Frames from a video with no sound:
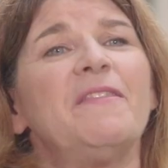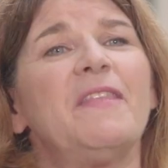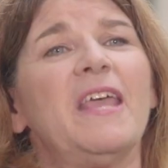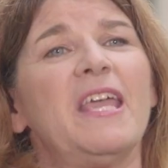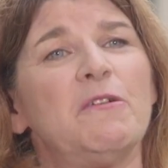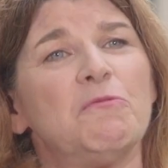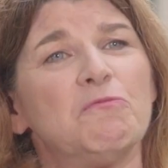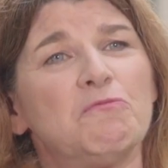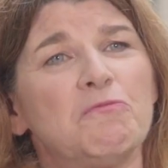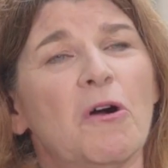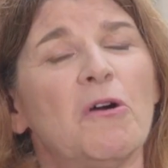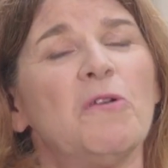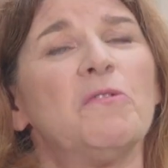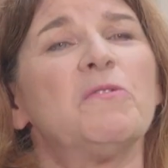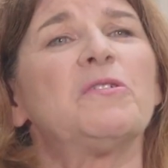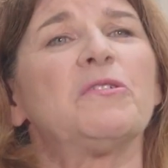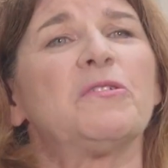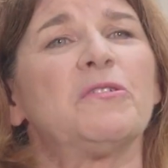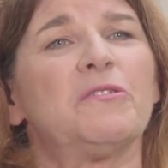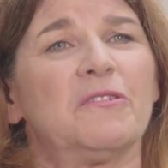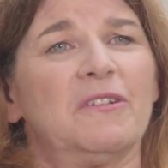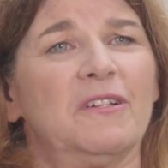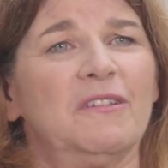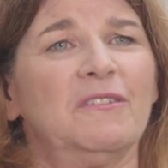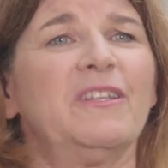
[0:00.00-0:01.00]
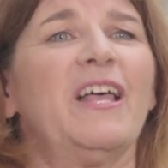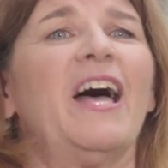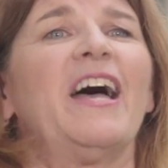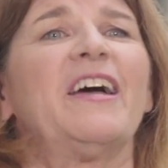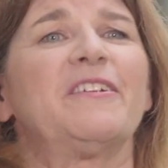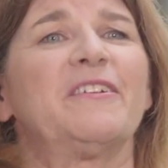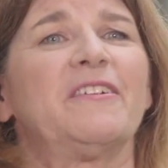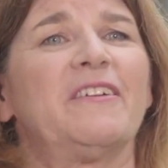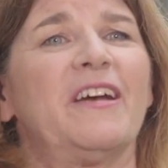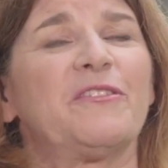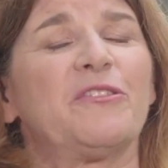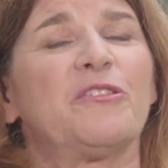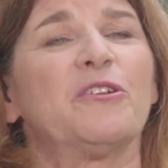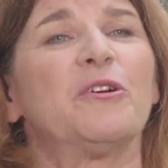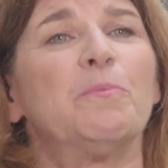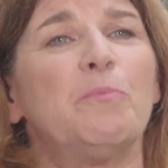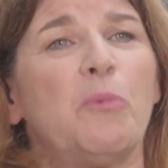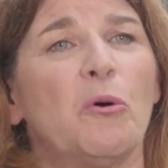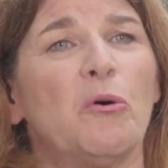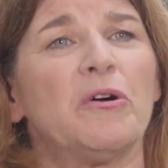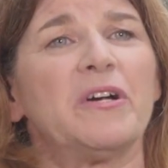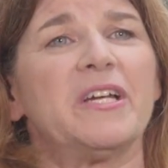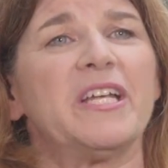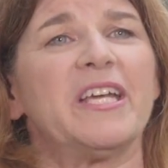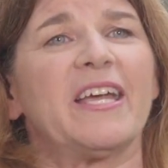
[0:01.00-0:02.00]
and they wrote her a letter at their
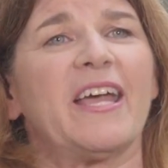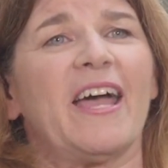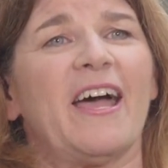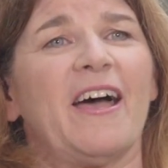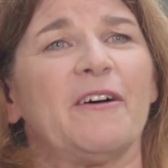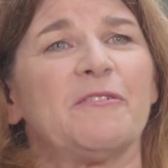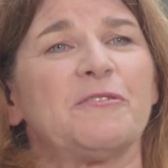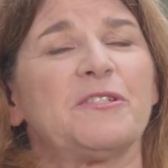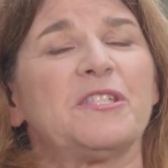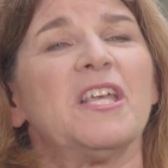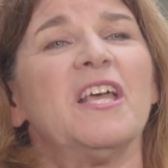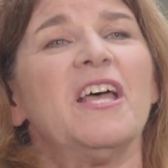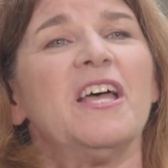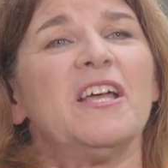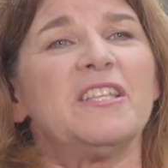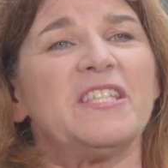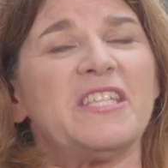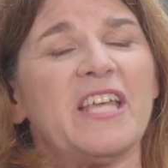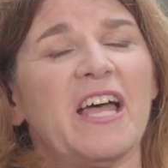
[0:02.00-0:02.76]
boarding house